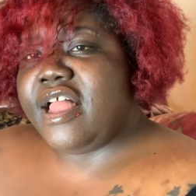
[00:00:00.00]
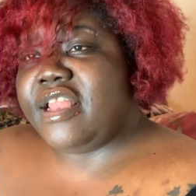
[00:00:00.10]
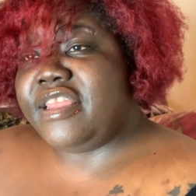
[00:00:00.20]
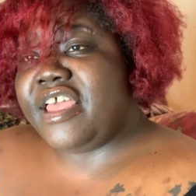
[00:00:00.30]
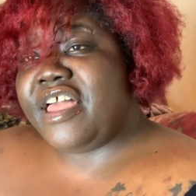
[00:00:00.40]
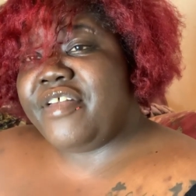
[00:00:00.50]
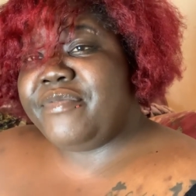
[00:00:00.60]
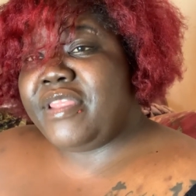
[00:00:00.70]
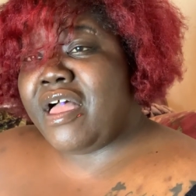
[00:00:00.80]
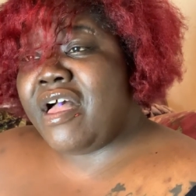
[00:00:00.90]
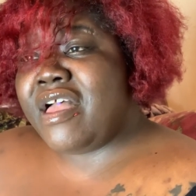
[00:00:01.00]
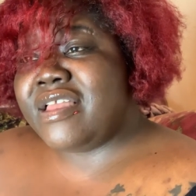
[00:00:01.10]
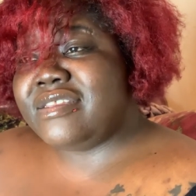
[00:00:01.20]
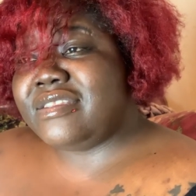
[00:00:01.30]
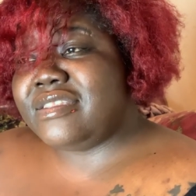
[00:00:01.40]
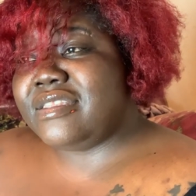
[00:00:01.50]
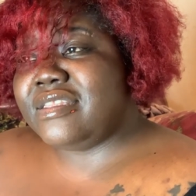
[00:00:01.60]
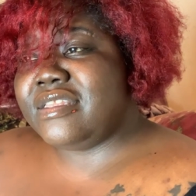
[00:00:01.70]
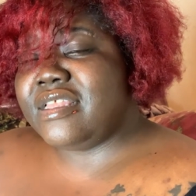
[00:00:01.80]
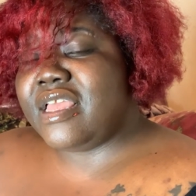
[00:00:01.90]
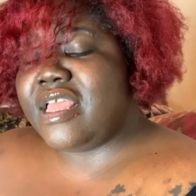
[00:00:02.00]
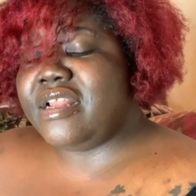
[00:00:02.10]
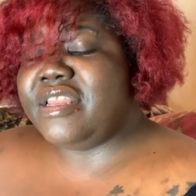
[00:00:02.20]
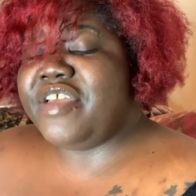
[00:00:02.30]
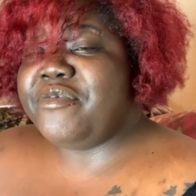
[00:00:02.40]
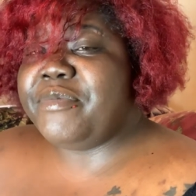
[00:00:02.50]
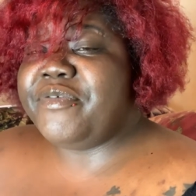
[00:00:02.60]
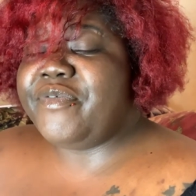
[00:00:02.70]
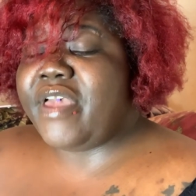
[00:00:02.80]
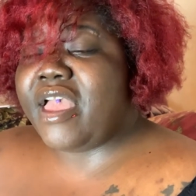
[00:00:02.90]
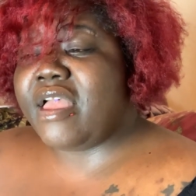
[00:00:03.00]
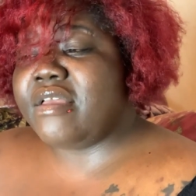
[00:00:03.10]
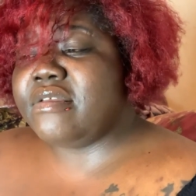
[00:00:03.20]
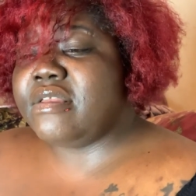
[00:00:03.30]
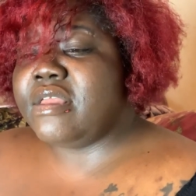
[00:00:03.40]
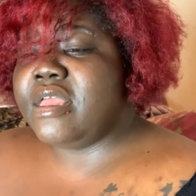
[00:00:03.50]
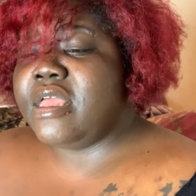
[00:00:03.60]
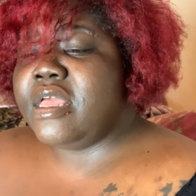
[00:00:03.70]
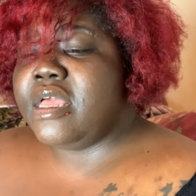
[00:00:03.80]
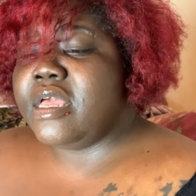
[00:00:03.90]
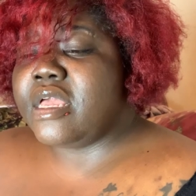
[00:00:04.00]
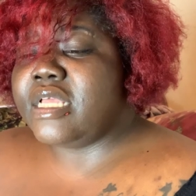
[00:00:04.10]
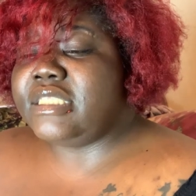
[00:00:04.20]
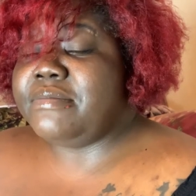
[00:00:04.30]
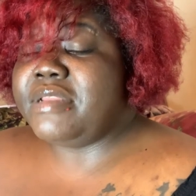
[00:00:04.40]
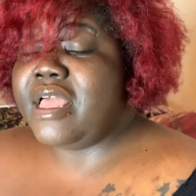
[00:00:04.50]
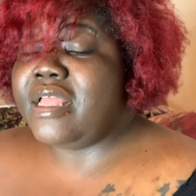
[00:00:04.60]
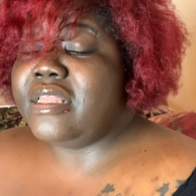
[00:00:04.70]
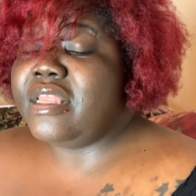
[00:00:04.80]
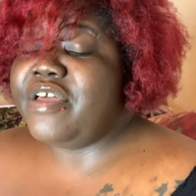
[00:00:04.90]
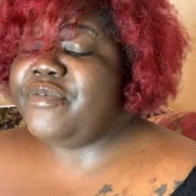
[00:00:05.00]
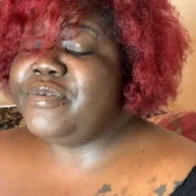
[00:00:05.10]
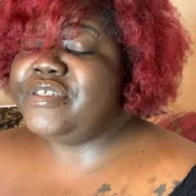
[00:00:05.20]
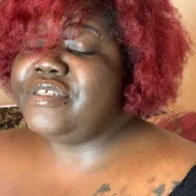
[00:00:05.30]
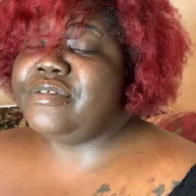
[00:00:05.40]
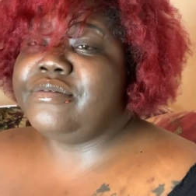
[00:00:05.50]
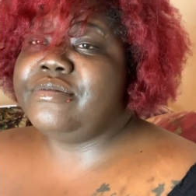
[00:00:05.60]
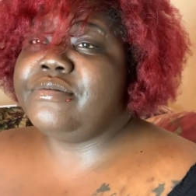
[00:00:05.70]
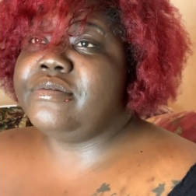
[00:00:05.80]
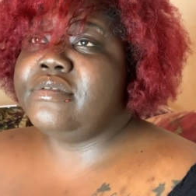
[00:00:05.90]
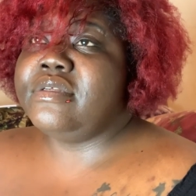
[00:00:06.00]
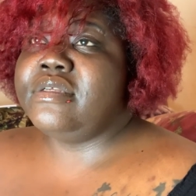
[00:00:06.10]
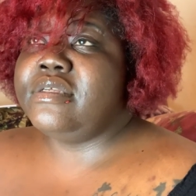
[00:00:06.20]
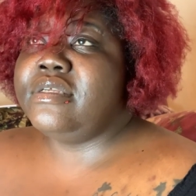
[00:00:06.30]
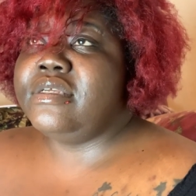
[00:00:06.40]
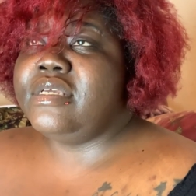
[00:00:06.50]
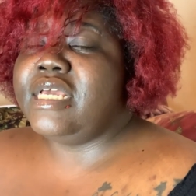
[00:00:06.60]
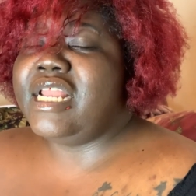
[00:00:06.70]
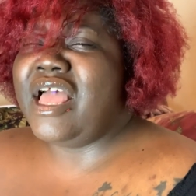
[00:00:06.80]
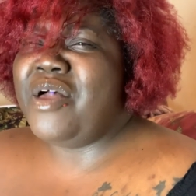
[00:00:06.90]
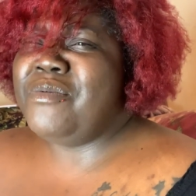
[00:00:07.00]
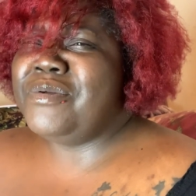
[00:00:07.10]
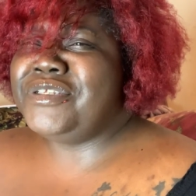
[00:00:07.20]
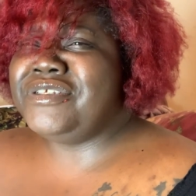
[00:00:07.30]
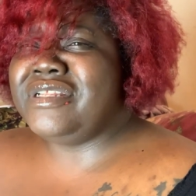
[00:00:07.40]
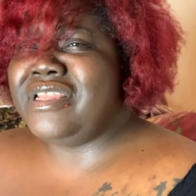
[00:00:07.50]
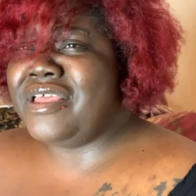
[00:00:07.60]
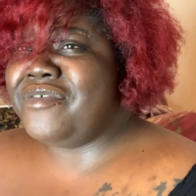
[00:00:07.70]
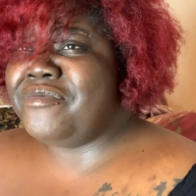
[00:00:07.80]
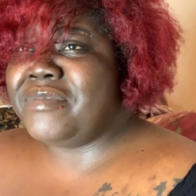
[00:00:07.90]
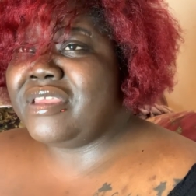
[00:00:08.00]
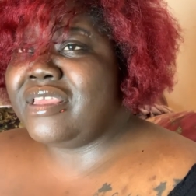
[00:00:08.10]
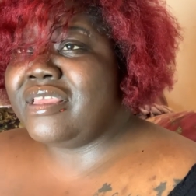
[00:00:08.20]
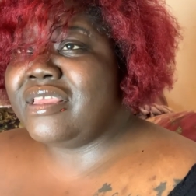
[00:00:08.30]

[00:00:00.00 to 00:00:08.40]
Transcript: love lost and i will never be found because I'm not in love with you. And I don't want you to love me.